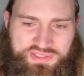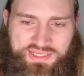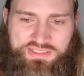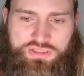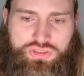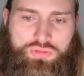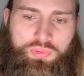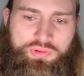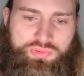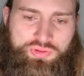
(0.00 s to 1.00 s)
to
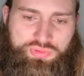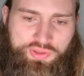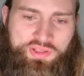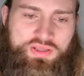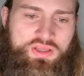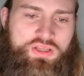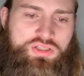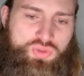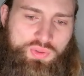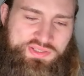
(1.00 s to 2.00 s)
2.33.
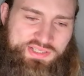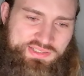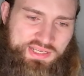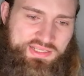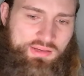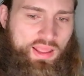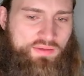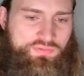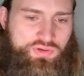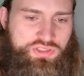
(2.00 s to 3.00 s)
26 takedown
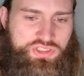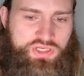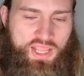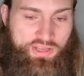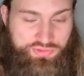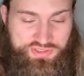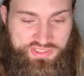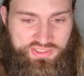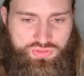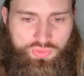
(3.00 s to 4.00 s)
average. Accuracy
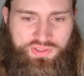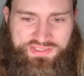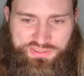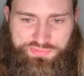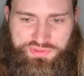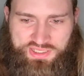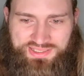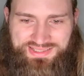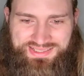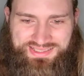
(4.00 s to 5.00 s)
26%,
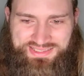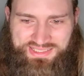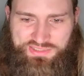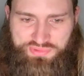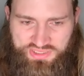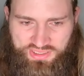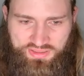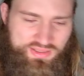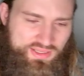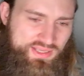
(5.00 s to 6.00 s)
66%.
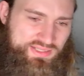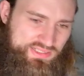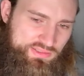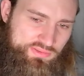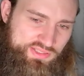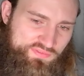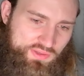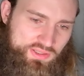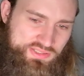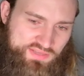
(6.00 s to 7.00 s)

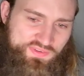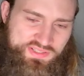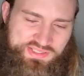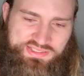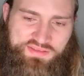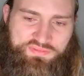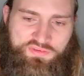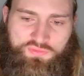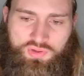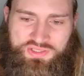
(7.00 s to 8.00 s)
Takedown defense is
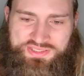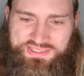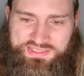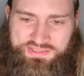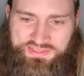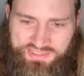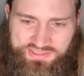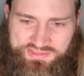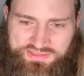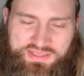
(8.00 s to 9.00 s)
74 to 66.